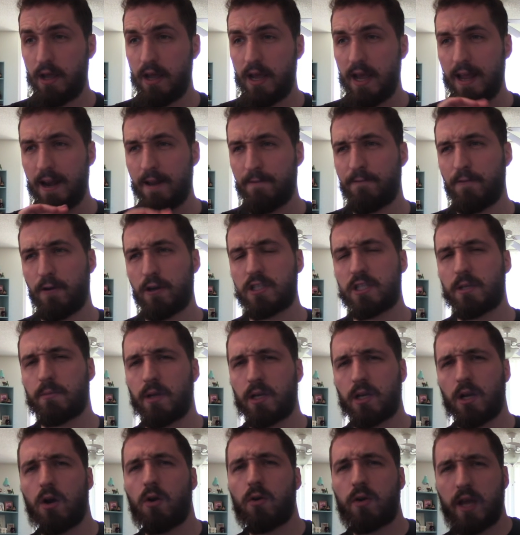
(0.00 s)
And at first I'm
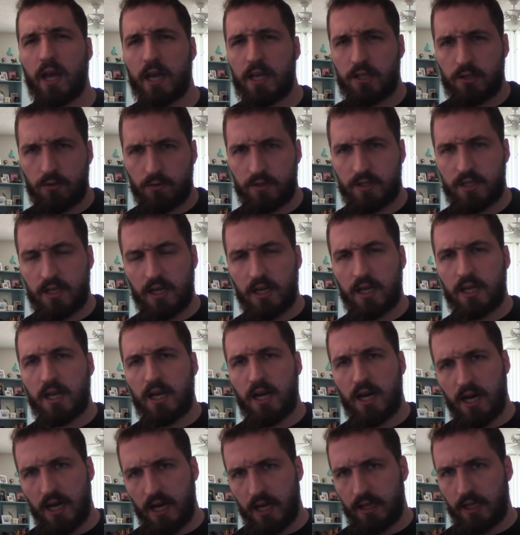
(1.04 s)
like, okay, so it's going to
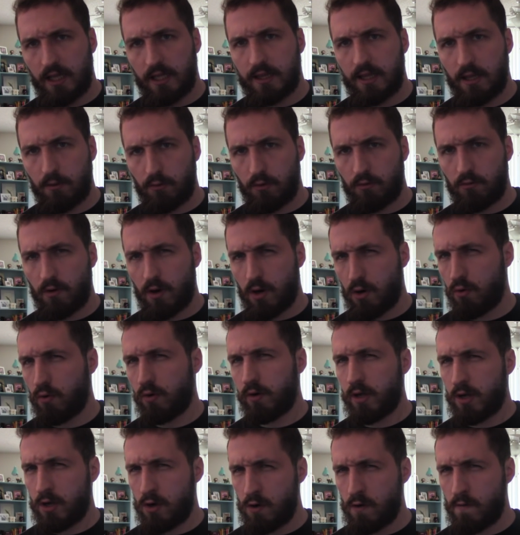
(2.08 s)
cut. Like, they were
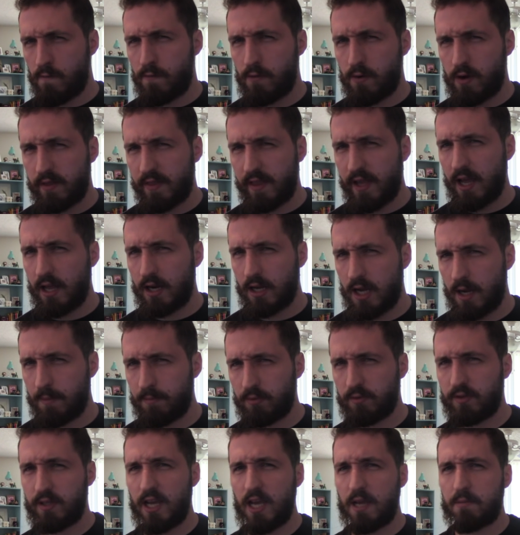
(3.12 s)
recording over it. They had a
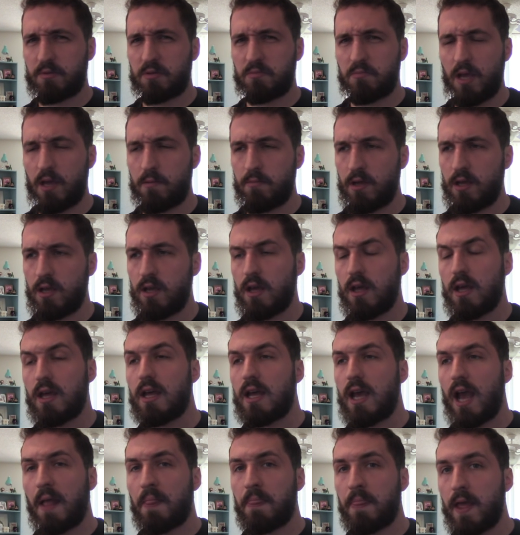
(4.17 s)
couple tapes maybe.
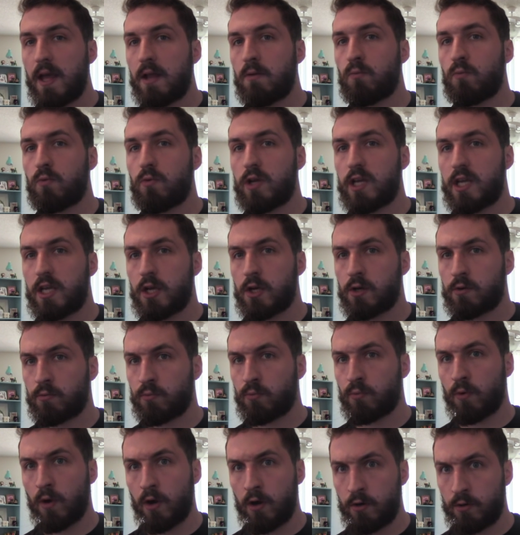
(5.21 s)
And then we hear
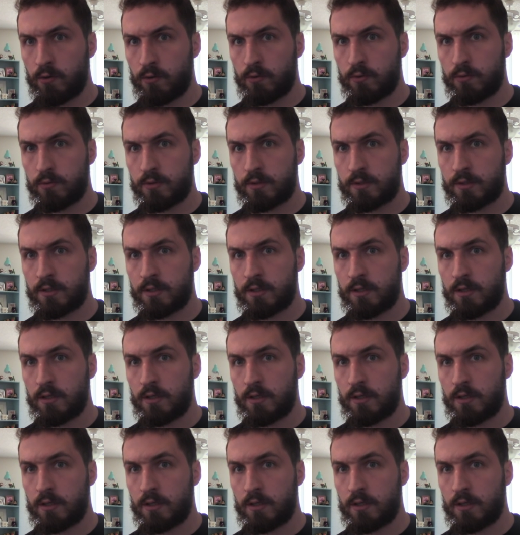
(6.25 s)
Rose.